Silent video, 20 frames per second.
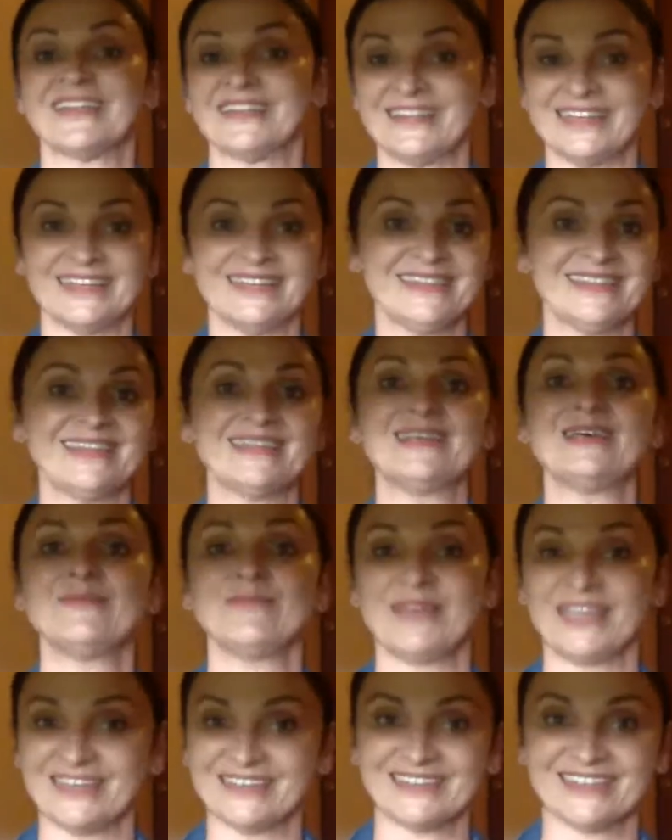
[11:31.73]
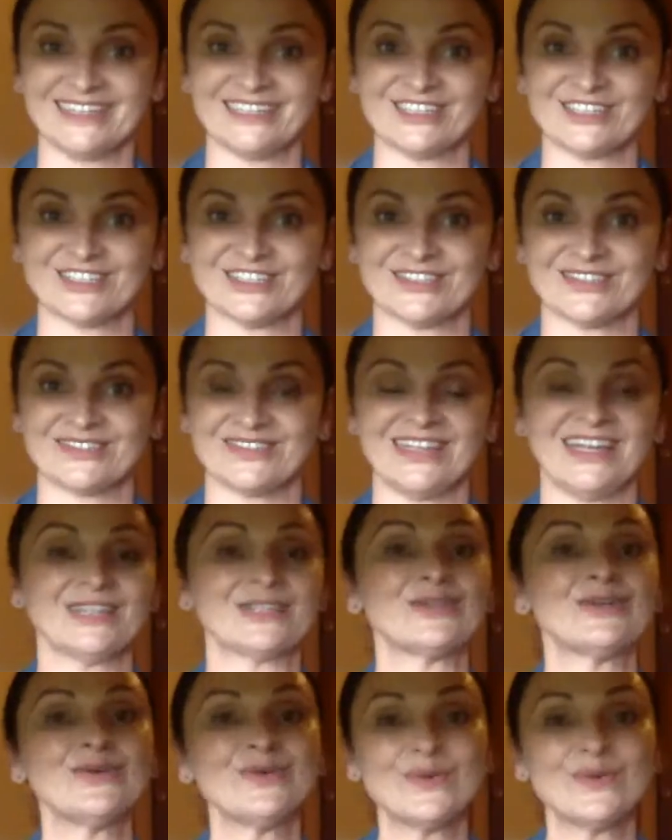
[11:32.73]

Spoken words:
then pay attention to that,